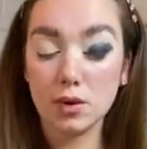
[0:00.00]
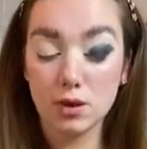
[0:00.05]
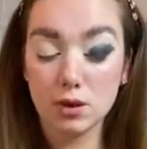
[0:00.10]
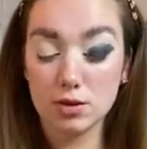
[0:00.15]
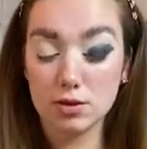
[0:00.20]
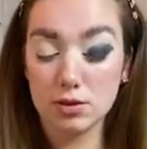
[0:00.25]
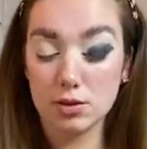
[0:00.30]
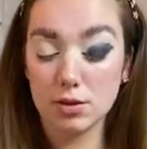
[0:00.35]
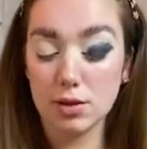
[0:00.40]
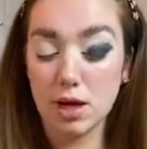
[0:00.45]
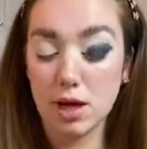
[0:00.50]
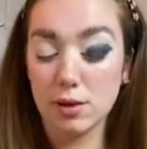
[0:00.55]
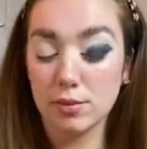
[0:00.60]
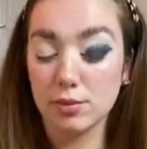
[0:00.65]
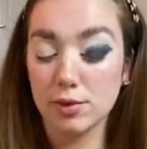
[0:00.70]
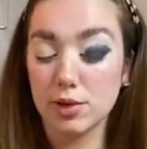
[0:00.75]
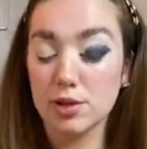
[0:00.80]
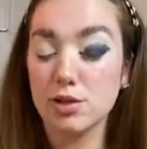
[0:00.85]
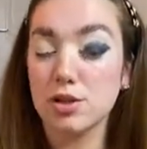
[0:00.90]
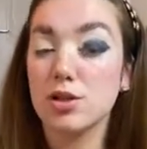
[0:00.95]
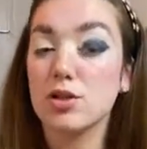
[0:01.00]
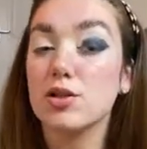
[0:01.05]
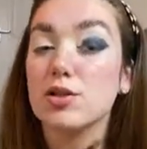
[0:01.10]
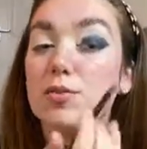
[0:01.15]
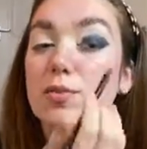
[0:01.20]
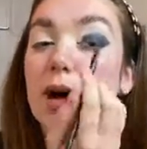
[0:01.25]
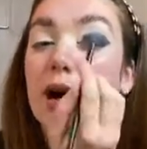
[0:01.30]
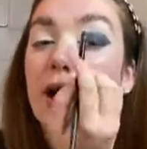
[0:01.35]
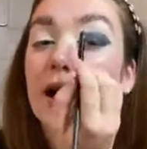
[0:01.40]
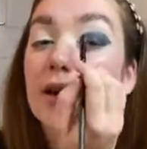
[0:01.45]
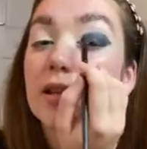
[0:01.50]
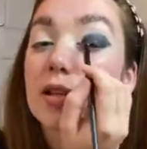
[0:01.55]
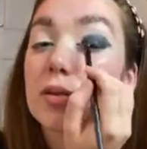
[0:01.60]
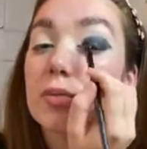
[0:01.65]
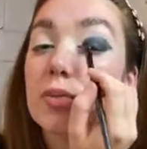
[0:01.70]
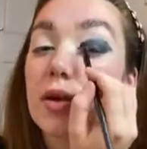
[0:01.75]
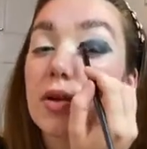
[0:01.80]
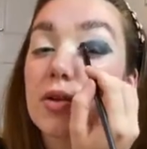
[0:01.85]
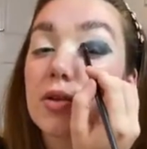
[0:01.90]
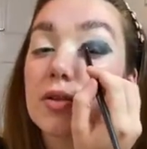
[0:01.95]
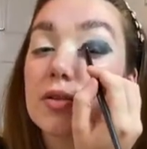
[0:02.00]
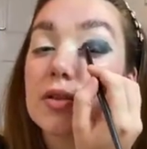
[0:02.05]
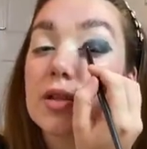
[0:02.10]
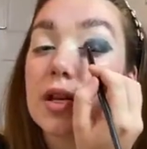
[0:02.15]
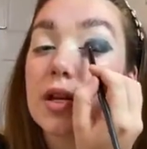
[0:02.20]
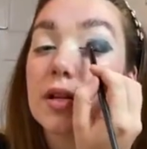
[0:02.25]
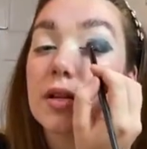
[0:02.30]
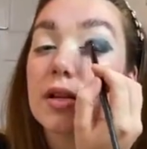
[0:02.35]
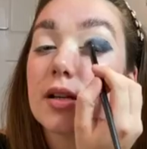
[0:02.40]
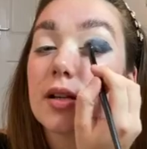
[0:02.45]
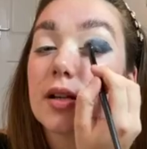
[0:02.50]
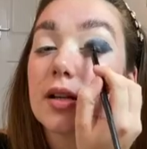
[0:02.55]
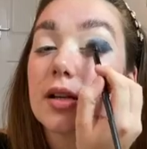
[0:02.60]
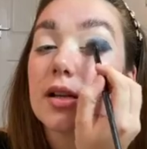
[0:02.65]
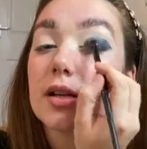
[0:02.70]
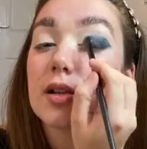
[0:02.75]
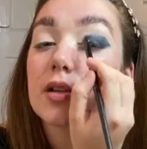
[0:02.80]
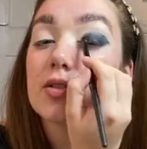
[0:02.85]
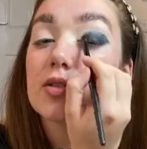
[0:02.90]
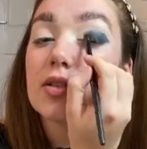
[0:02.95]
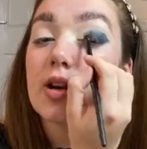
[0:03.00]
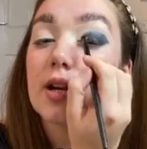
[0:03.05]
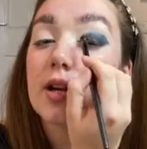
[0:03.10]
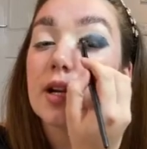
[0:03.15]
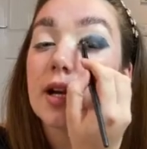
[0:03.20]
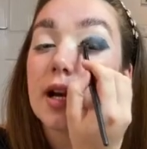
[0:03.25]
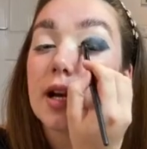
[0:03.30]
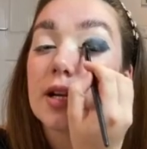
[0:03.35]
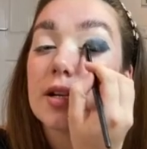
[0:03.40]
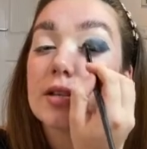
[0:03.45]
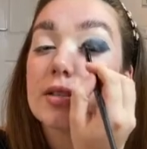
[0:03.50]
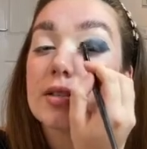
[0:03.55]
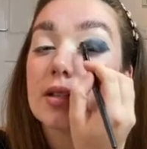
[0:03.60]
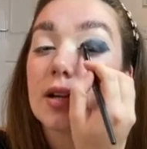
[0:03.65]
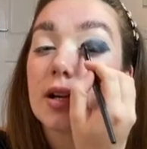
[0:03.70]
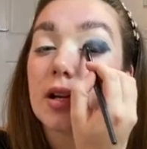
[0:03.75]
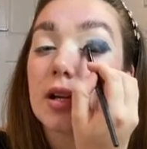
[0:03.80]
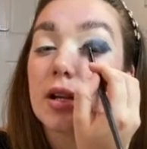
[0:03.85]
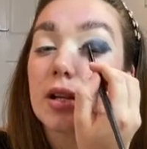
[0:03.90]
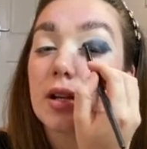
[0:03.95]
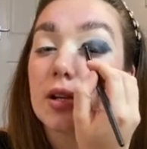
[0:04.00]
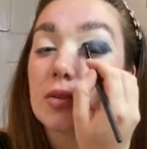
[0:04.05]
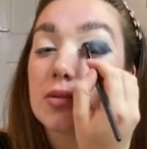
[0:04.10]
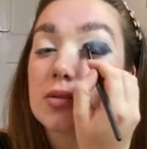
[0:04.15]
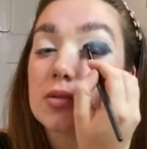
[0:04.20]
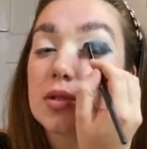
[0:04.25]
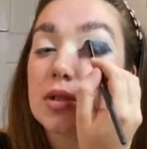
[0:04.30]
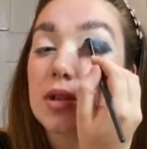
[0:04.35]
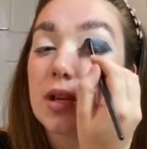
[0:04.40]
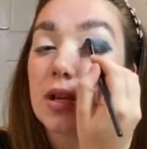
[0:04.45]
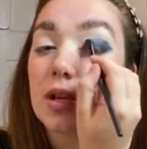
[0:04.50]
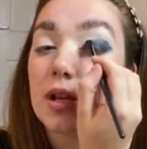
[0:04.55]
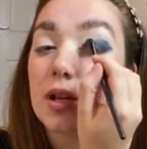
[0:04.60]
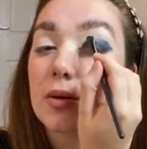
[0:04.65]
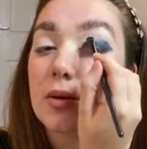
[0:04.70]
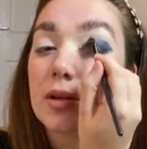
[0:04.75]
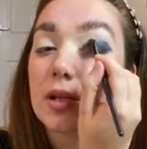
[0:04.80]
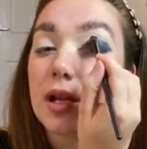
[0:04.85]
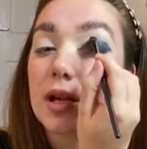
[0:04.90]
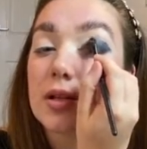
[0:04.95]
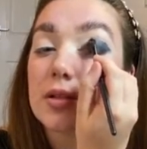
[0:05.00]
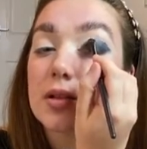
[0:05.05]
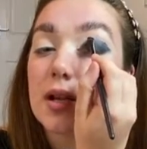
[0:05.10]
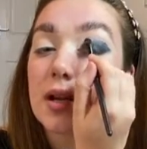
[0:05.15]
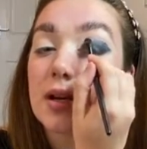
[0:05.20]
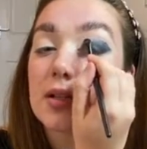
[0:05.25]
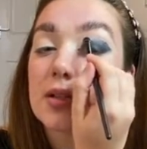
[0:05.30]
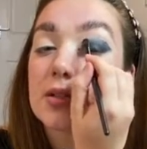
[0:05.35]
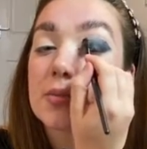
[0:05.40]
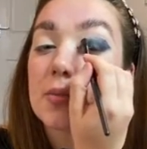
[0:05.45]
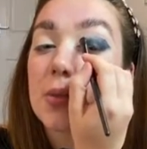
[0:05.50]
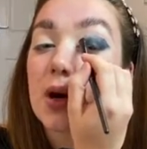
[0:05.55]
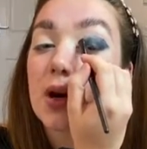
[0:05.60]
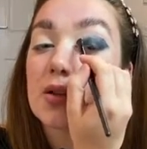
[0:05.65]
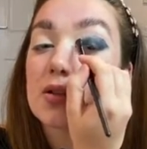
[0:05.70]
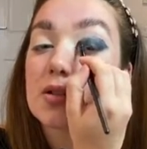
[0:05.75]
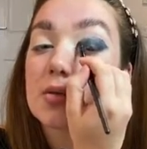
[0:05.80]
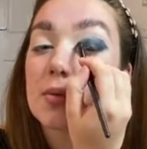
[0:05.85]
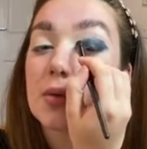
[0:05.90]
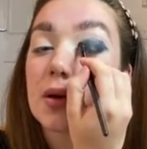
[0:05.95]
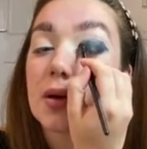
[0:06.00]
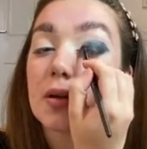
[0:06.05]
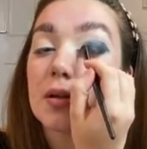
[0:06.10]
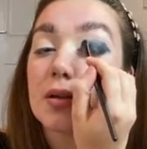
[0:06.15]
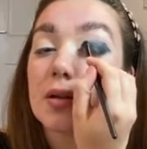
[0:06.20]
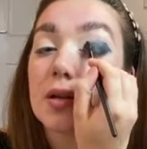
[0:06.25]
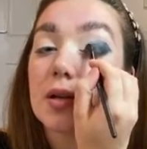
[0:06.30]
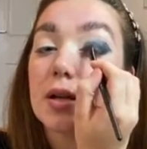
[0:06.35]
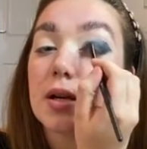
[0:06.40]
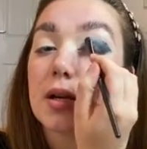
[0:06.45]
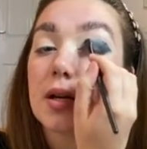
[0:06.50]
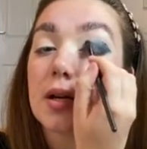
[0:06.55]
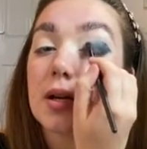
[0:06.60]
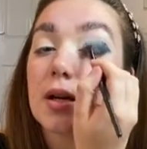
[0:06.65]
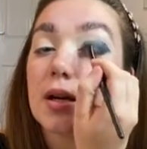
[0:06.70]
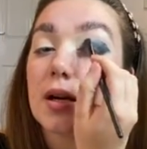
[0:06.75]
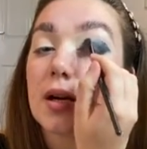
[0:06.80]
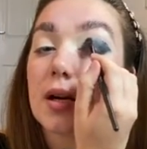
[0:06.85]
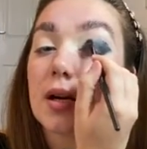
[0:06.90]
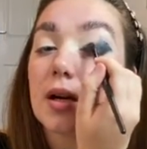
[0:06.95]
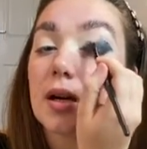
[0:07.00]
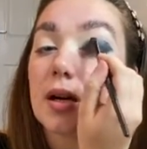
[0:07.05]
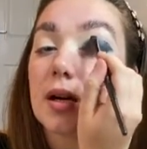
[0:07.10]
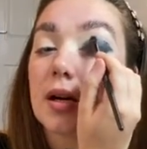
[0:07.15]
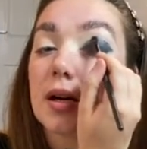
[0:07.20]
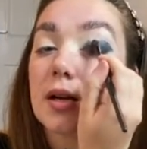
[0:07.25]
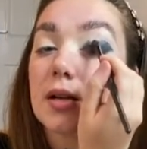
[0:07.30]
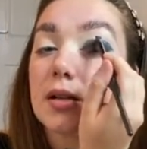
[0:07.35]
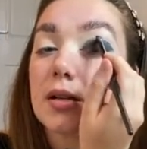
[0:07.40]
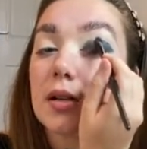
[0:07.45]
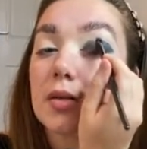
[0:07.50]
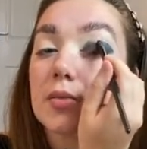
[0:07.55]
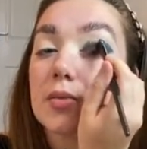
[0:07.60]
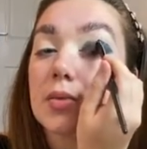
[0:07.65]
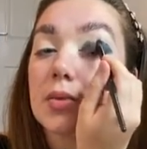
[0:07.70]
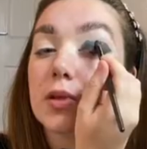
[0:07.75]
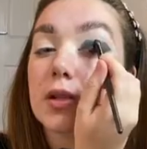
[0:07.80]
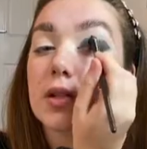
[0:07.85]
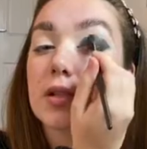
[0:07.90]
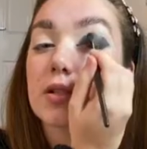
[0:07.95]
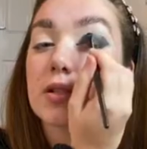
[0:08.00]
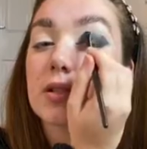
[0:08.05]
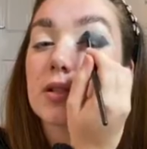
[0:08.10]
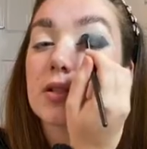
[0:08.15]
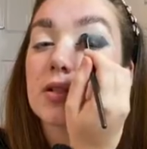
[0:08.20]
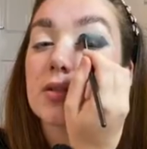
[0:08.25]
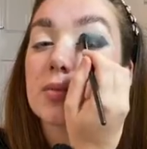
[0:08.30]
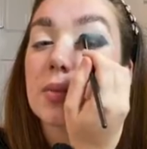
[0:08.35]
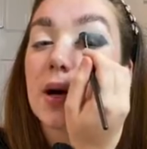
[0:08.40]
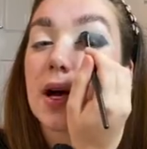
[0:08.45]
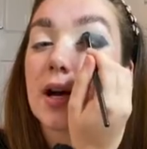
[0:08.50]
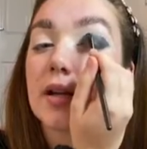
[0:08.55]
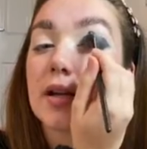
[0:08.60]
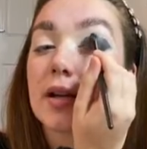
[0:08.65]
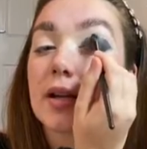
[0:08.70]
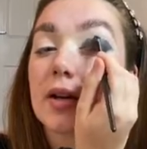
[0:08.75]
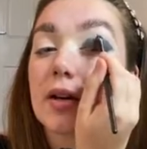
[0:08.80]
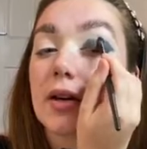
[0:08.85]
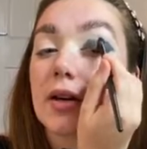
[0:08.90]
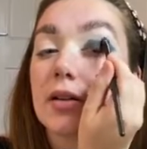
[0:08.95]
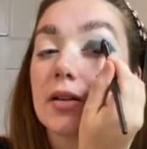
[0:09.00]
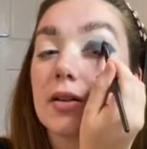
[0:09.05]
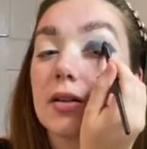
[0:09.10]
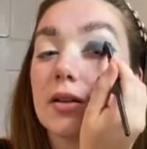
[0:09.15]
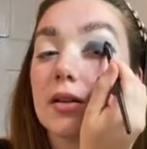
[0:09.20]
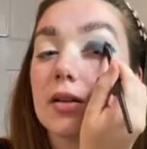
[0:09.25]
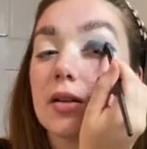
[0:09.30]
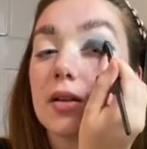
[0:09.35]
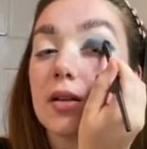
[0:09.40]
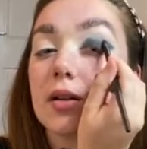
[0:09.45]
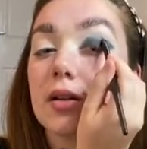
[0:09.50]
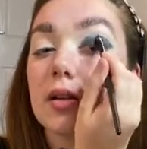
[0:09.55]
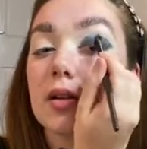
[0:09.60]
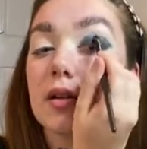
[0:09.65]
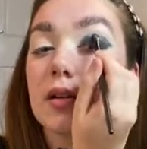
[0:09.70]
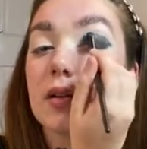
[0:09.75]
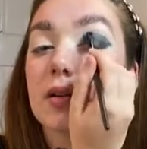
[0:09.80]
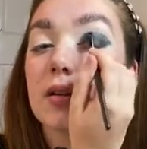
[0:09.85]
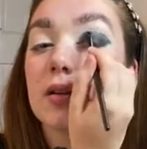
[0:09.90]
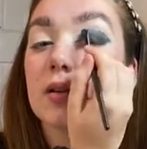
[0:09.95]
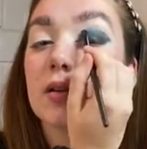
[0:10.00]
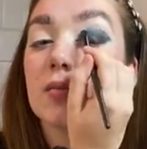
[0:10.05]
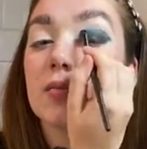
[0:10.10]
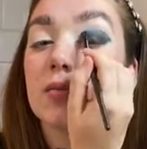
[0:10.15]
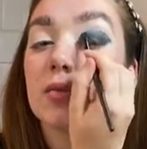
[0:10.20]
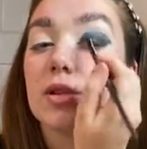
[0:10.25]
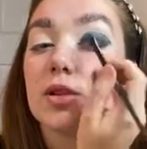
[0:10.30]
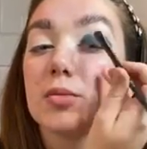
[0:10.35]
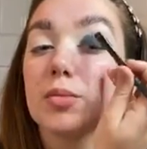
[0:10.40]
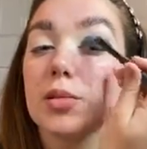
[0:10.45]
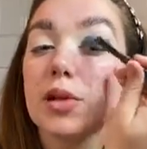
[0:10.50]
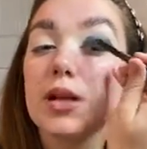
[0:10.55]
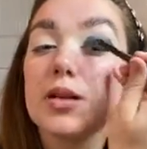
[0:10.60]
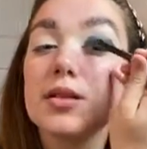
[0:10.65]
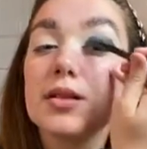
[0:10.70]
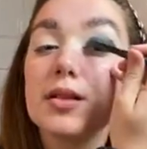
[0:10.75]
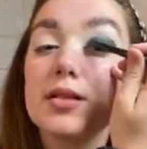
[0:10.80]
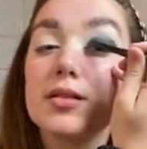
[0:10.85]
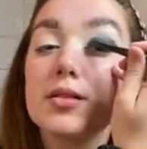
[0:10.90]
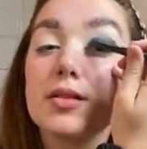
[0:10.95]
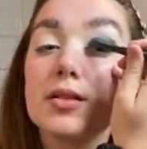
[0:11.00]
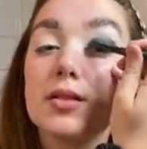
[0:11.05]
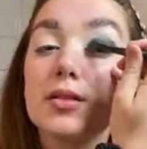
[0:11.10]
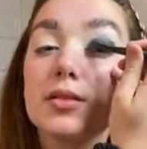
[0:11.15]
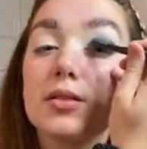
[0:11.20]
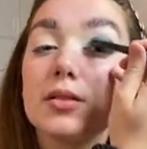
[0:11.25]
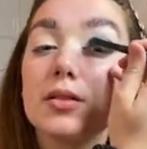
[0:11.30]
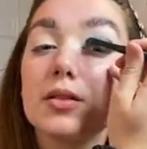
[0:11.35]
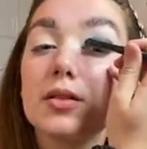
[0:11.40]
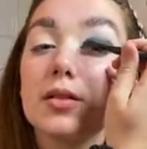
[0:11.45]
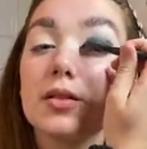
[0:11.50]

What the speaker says: So yeah, I'm literally just patting the product in, trying to get as close to the lower lash line as possible, and I'm literally just patting it on. I'm going to blend it soon.